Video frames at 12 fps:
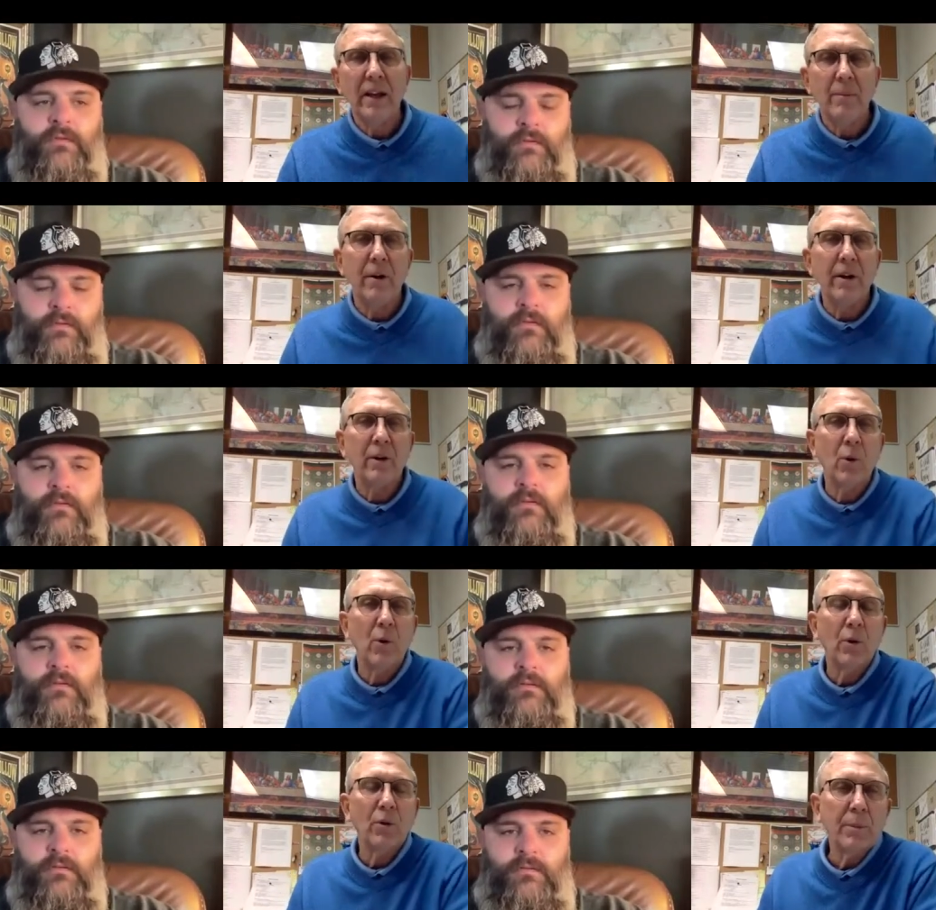Speaker 1: pretty
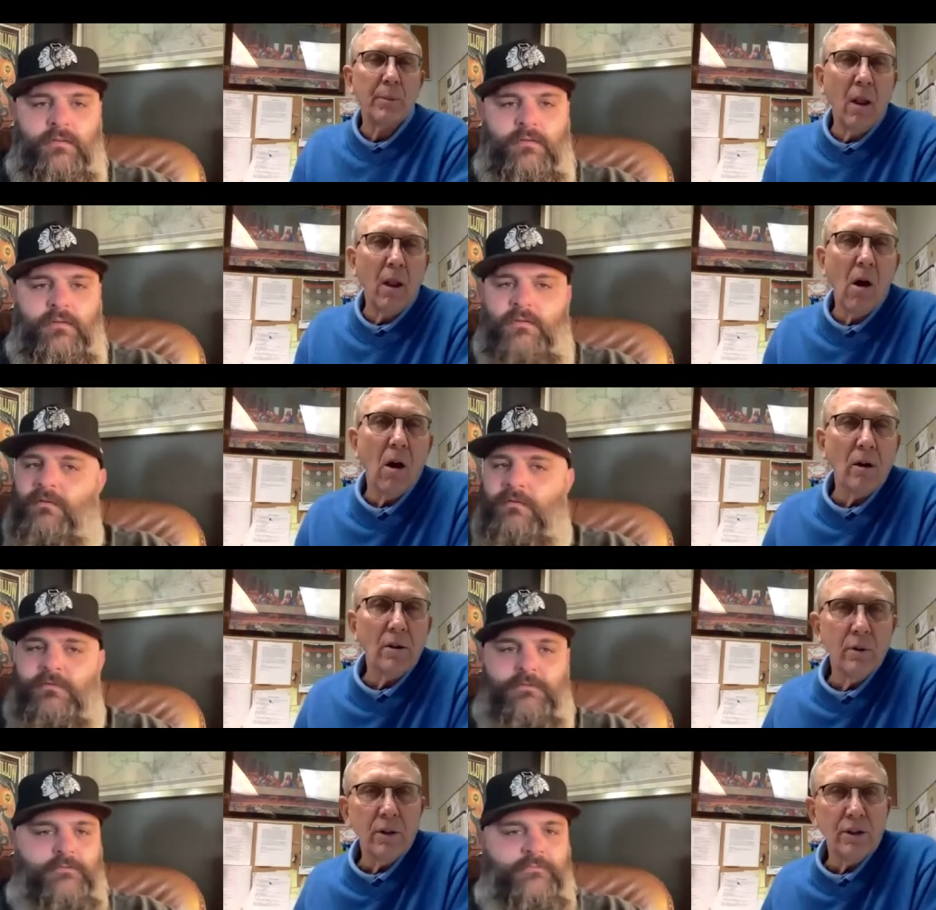cool to
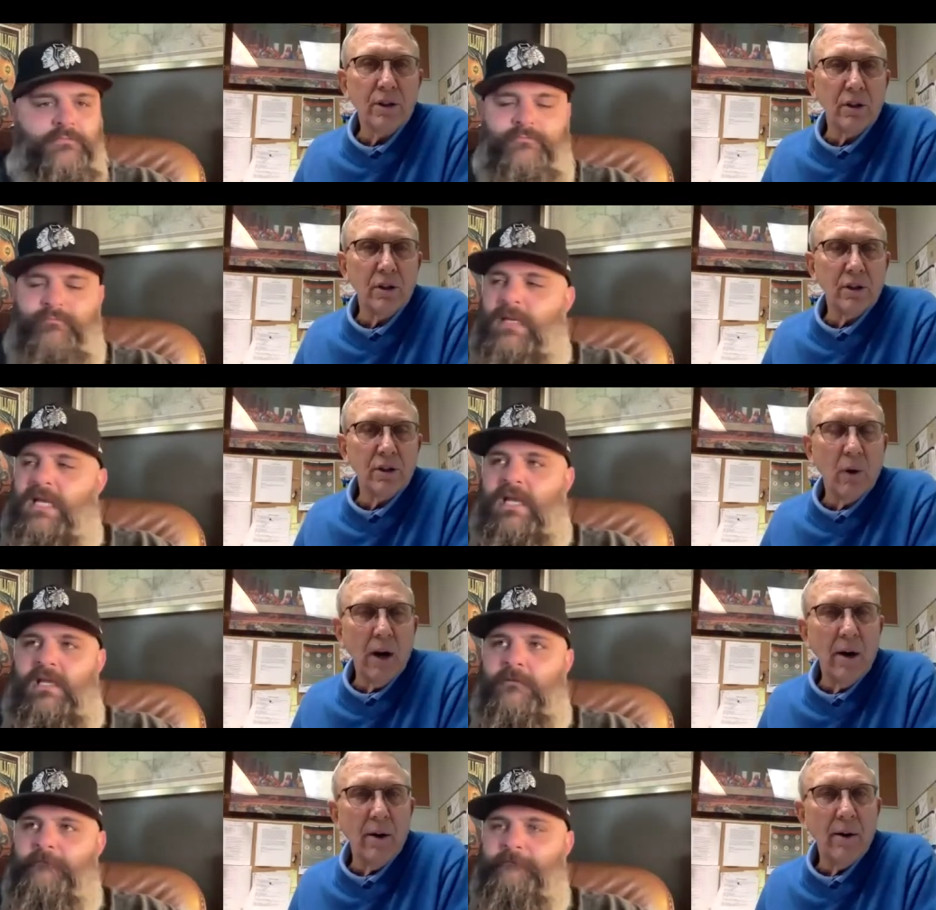belong to a church
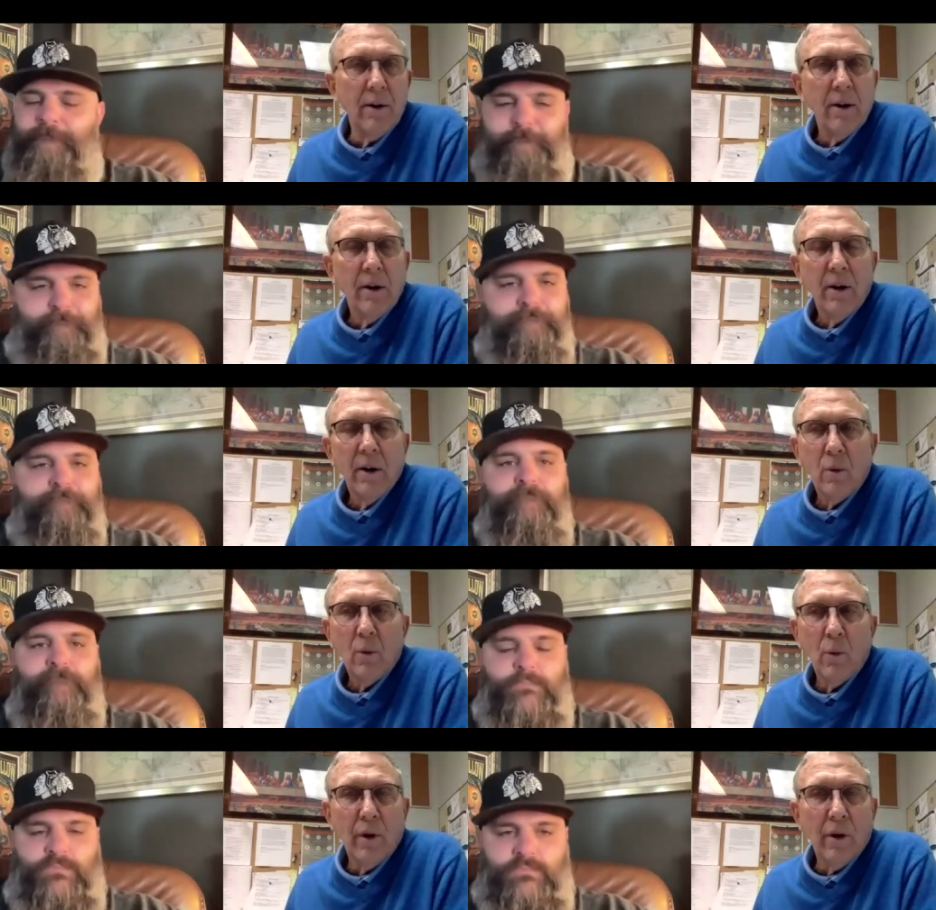where
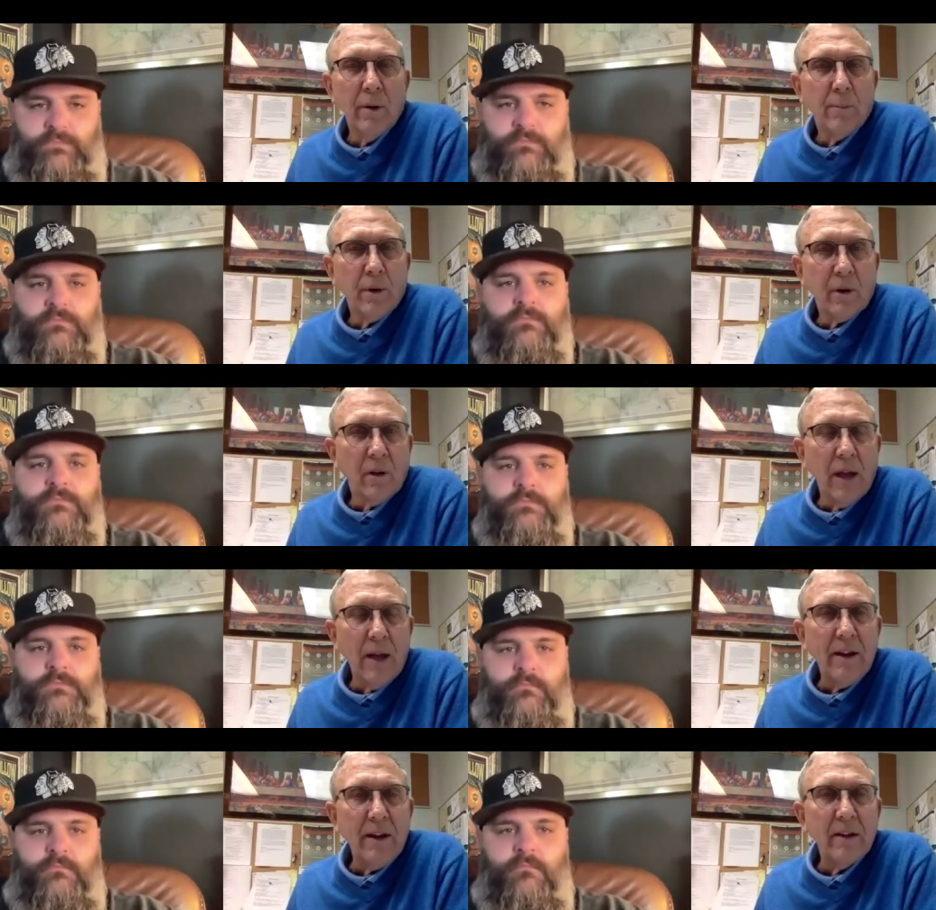we're
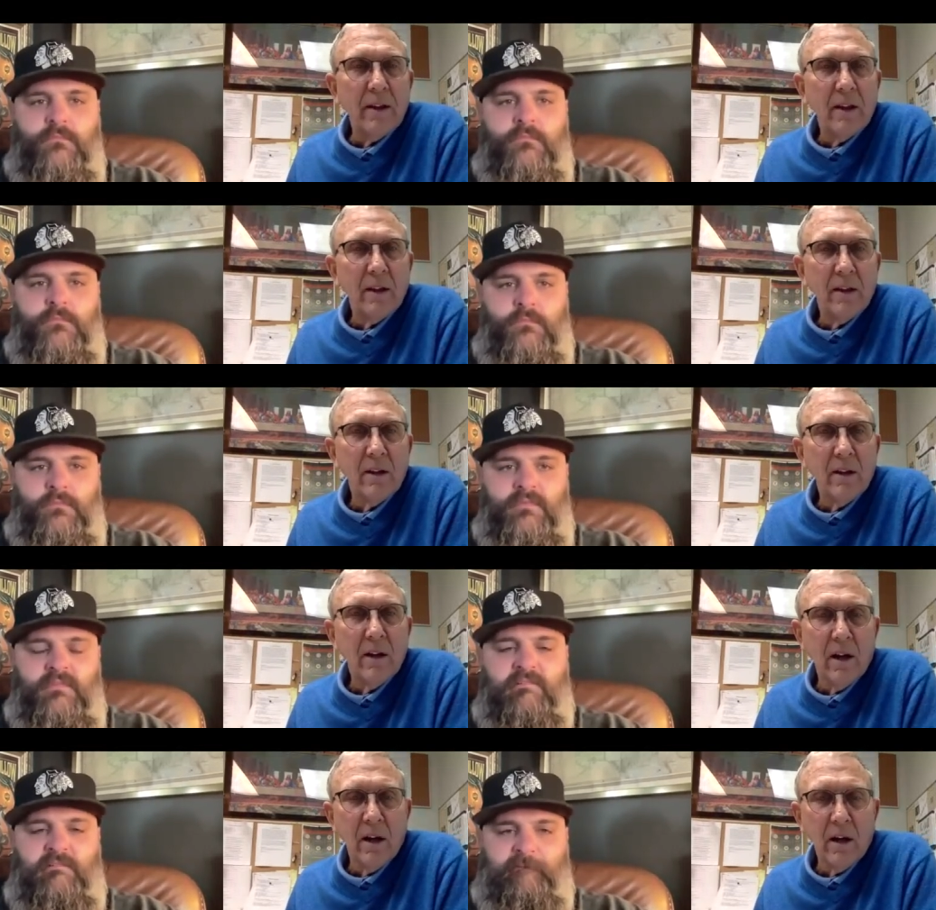proclaiming
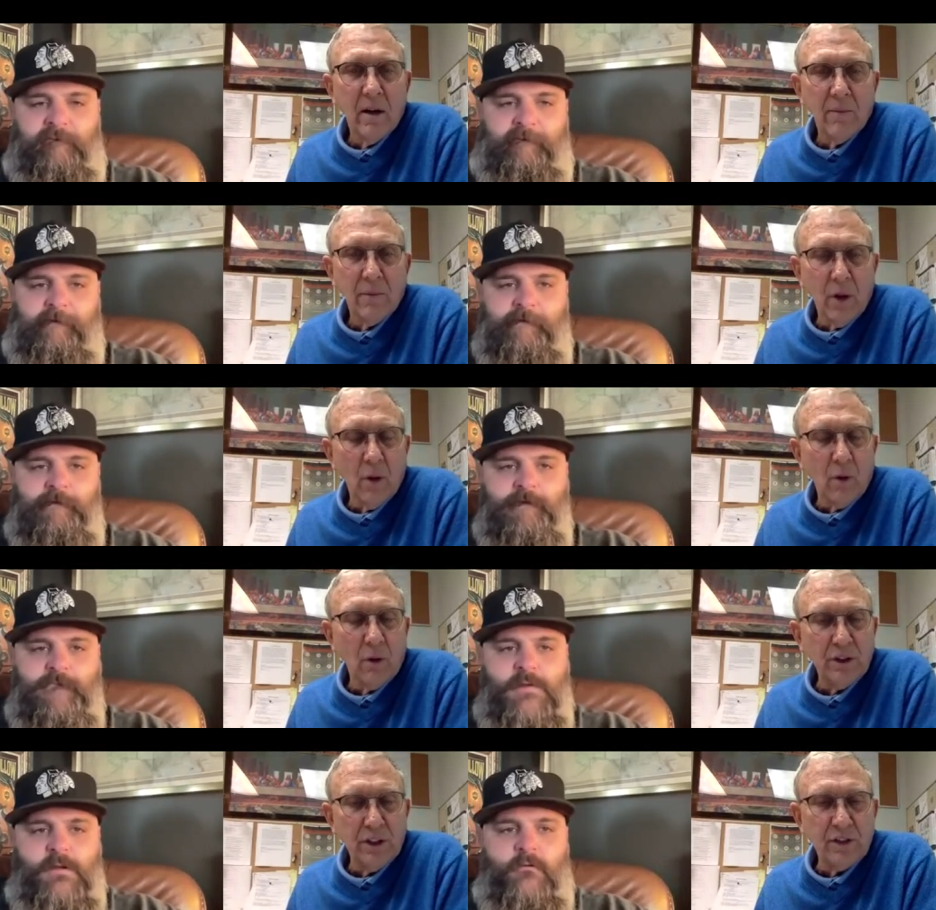um, the
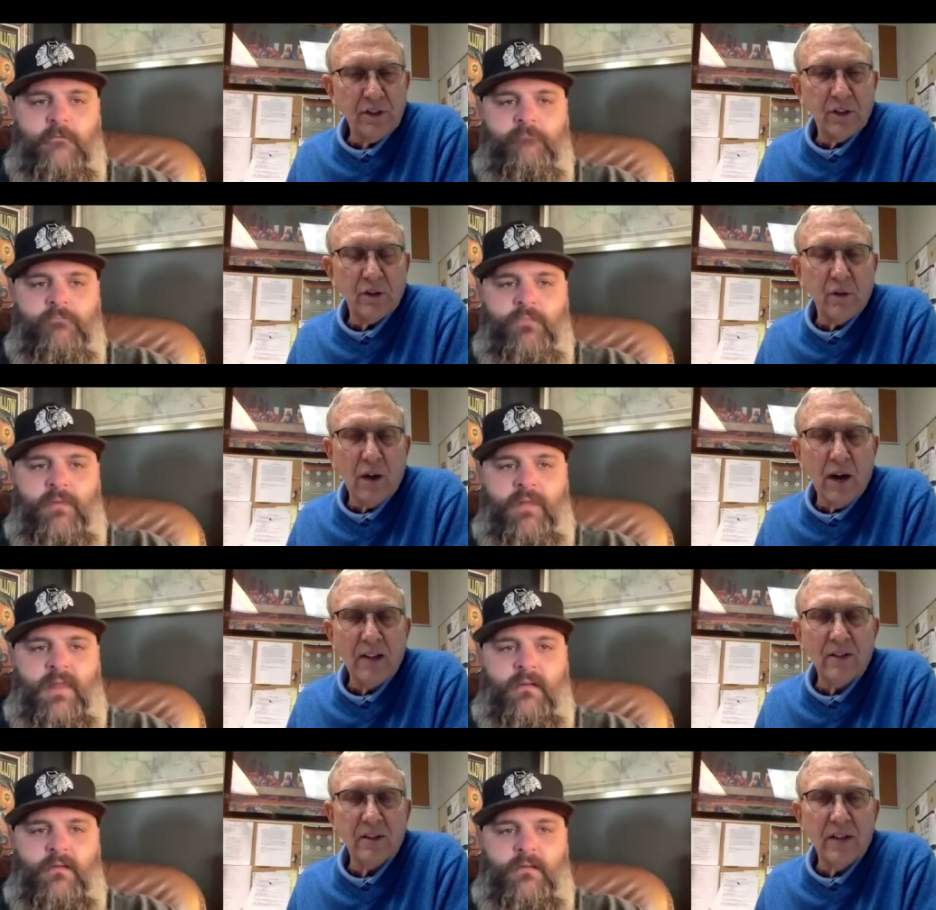Lord Jesus
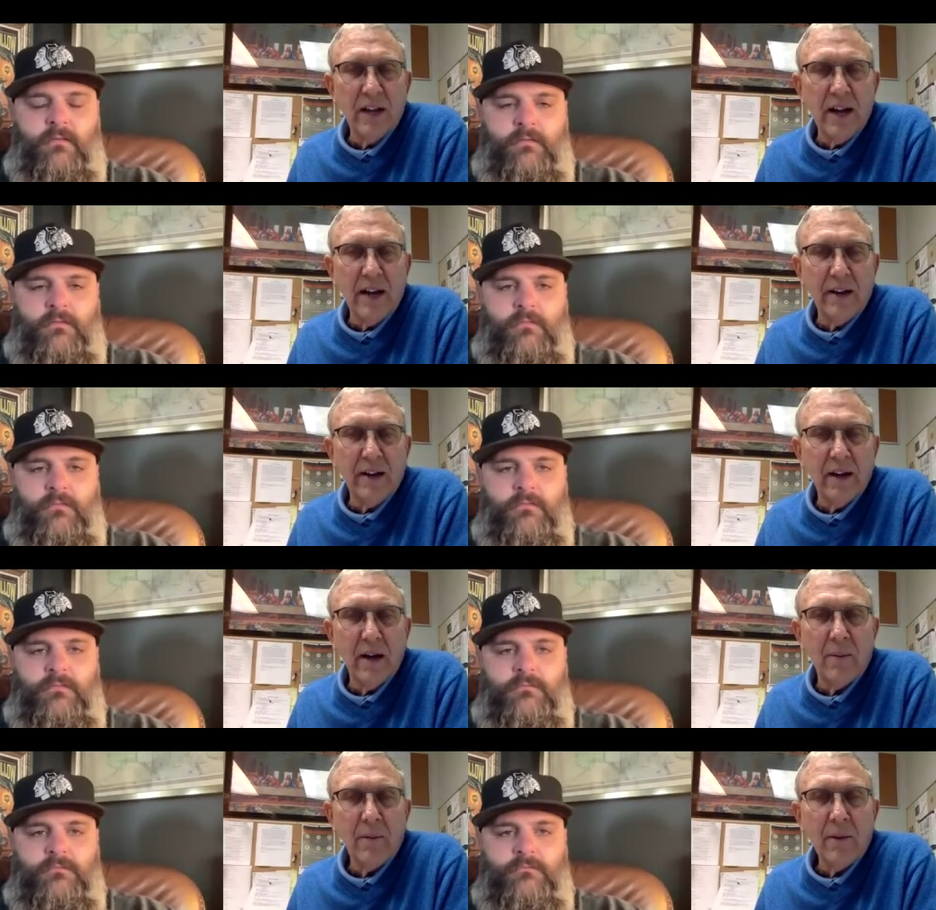Christ and
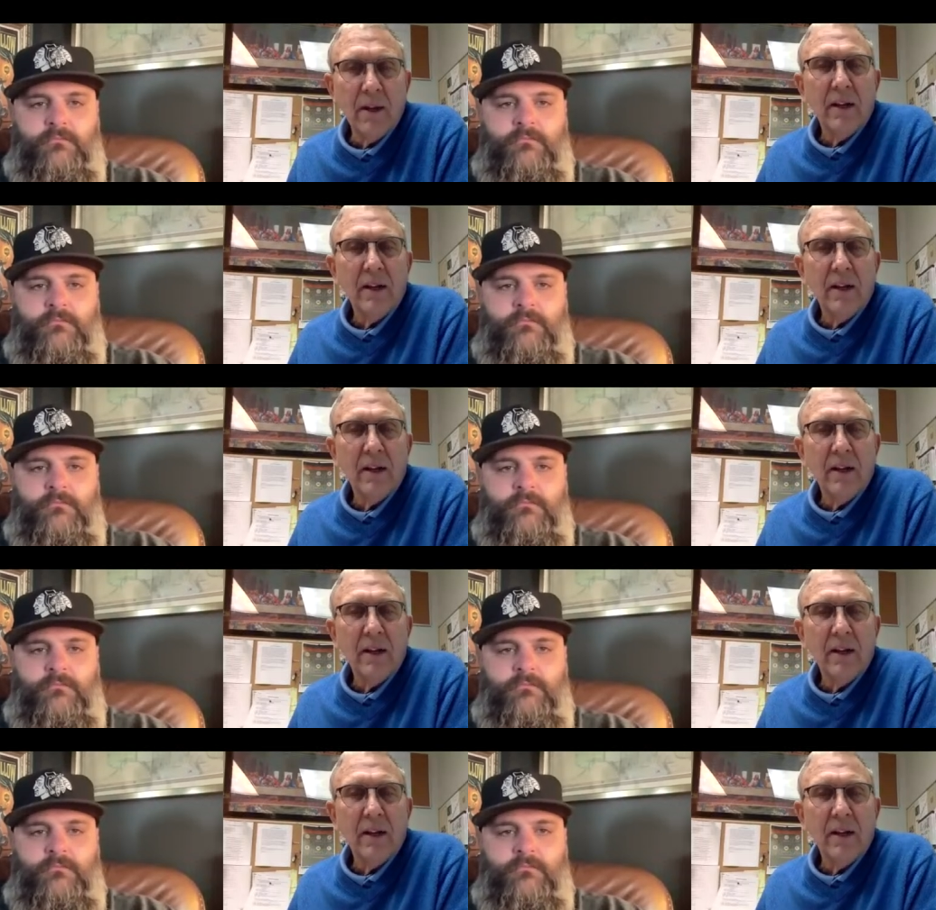uh,